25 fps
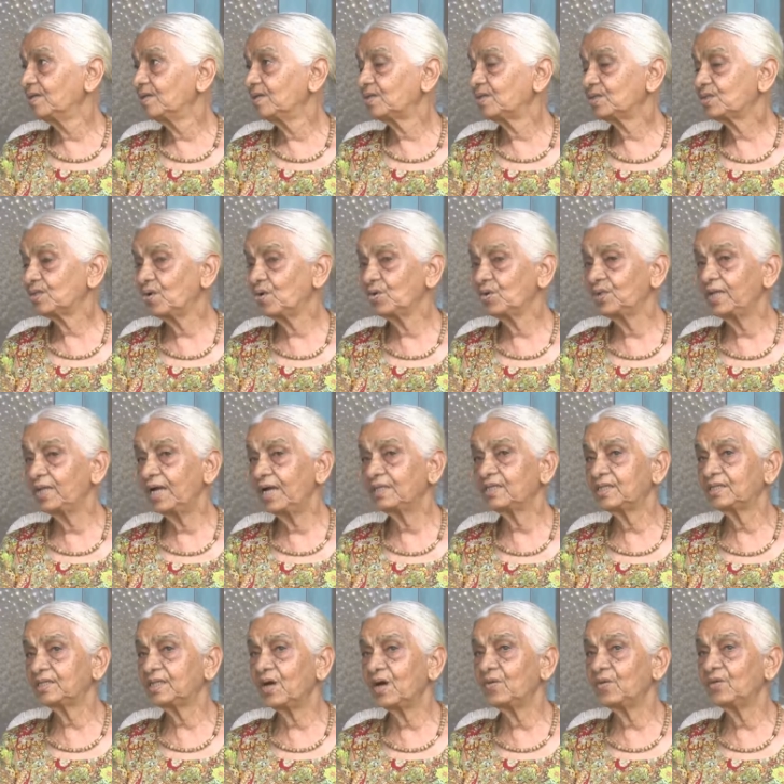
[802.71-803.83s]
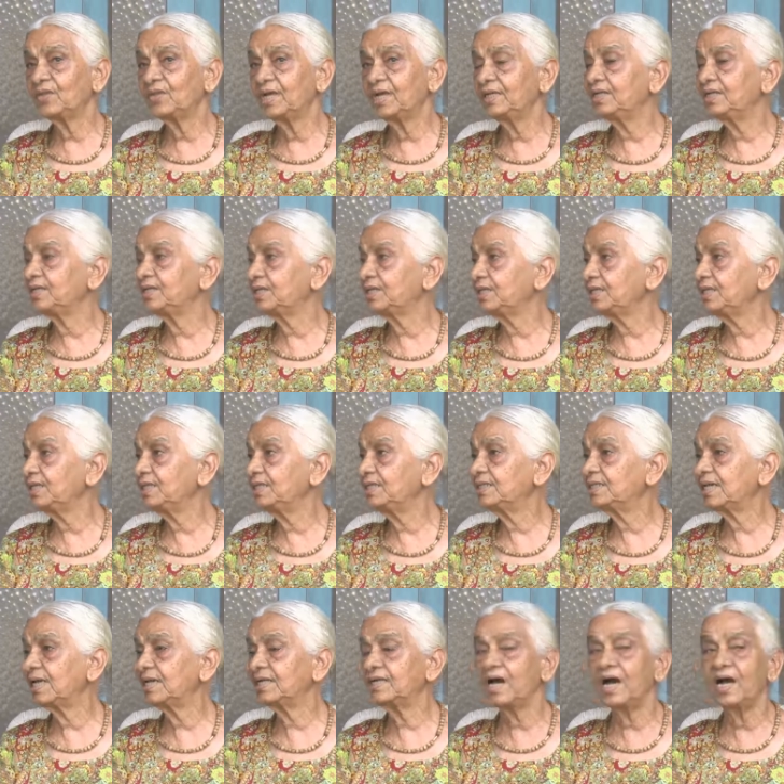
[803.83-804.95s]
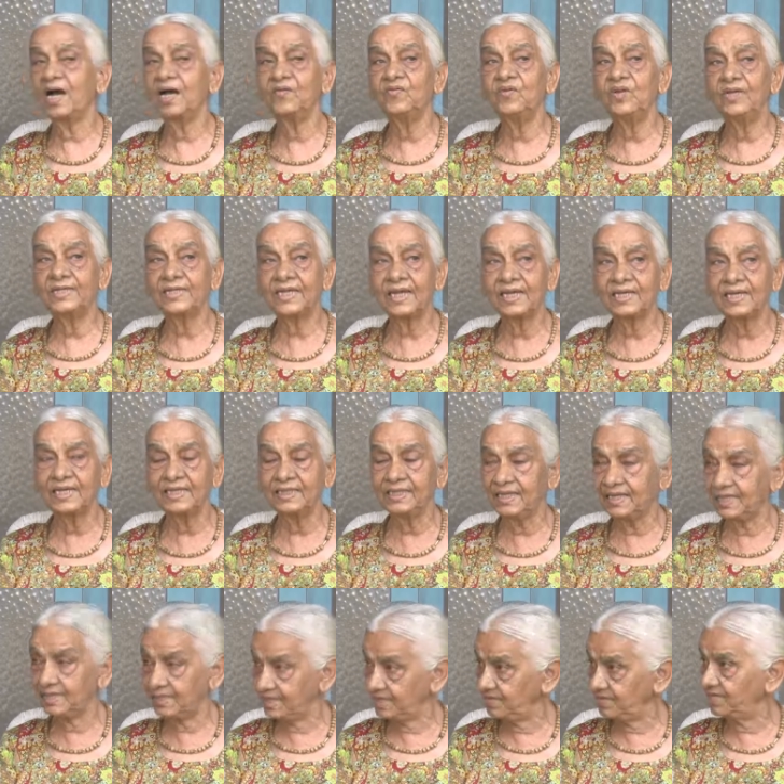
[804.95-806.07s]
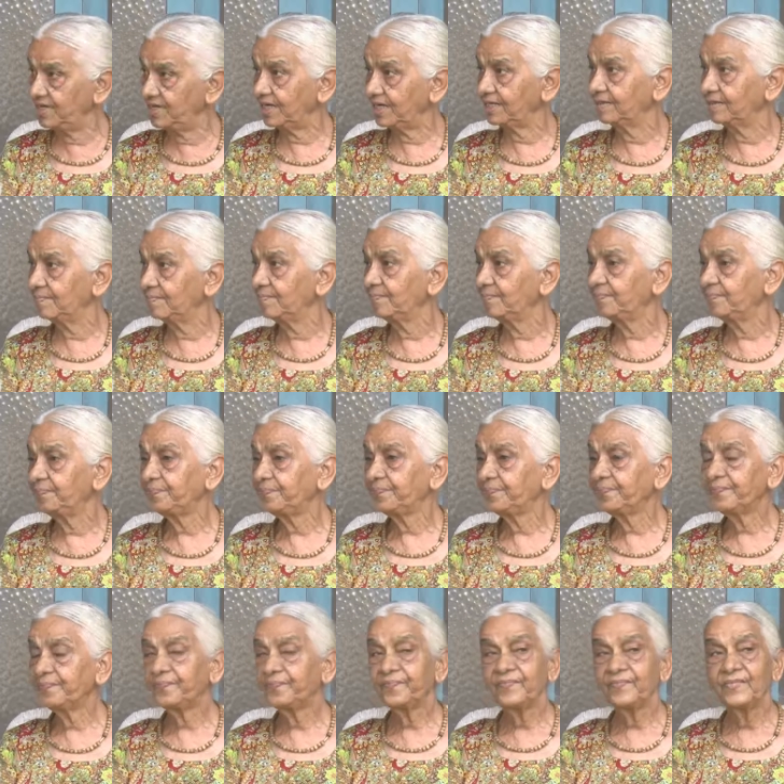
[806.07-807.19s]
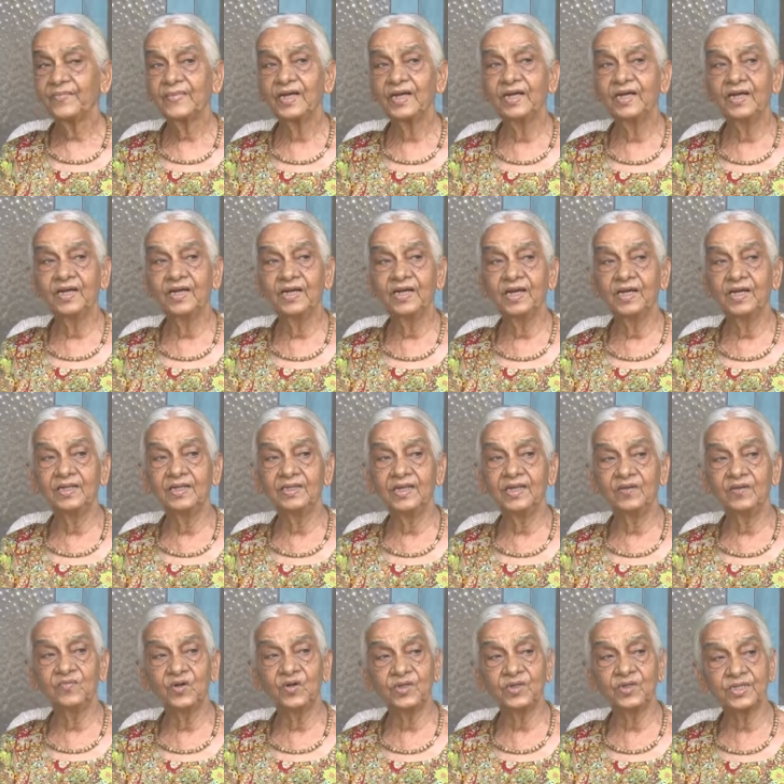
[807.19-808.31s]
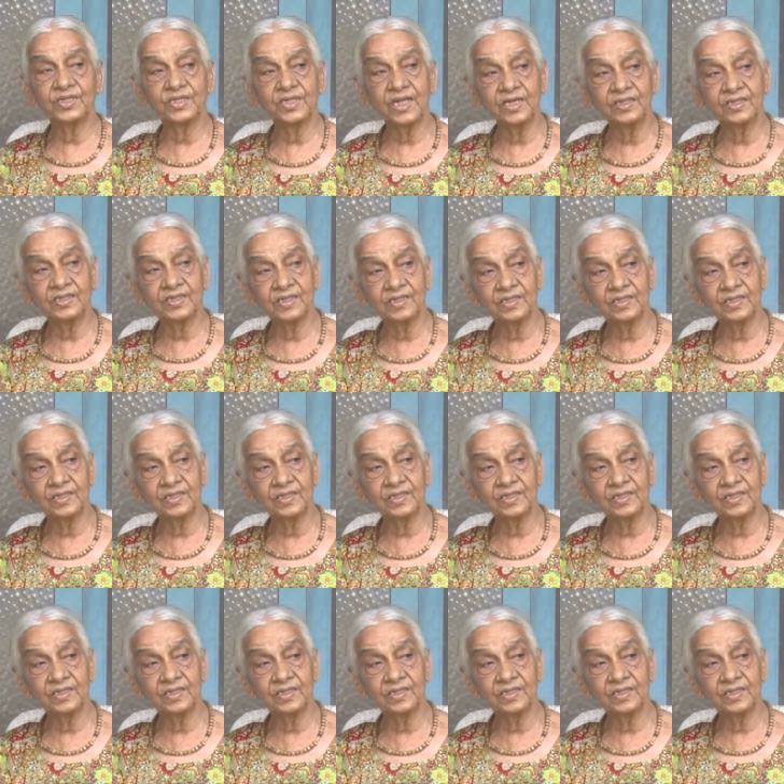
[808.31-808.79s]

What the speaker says: So that's how, then she said, I will take in the evening. And there was that